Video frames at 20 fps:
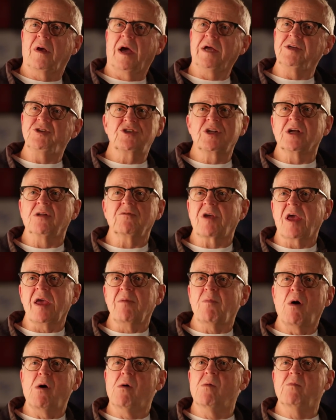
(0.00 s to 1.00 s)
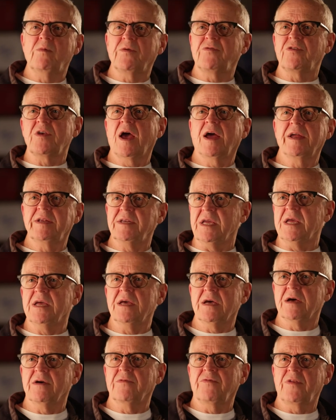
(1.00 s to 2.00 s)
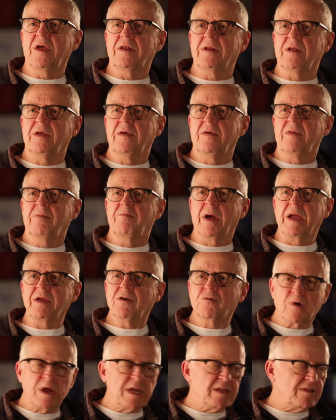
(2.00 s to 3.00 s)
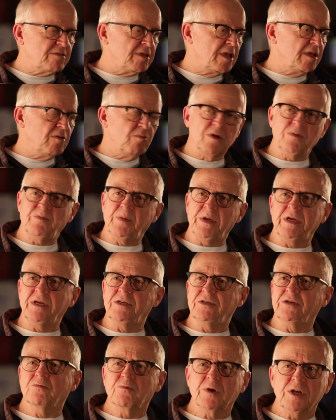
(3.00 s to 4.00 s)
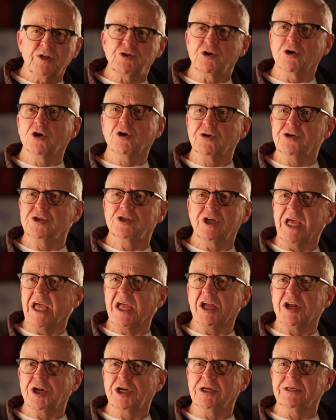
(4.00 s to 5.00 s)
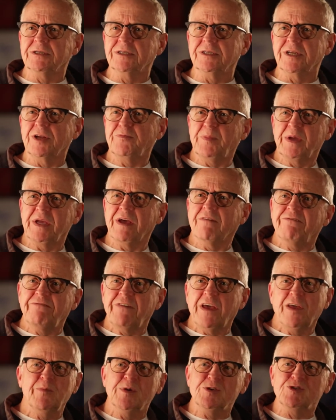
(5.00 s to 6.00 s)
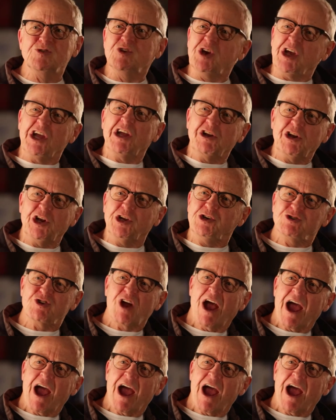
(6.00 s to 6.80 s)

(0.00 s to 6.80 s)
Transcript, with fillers: I still came home with the idea that my great thing would be to return to England and be a famous English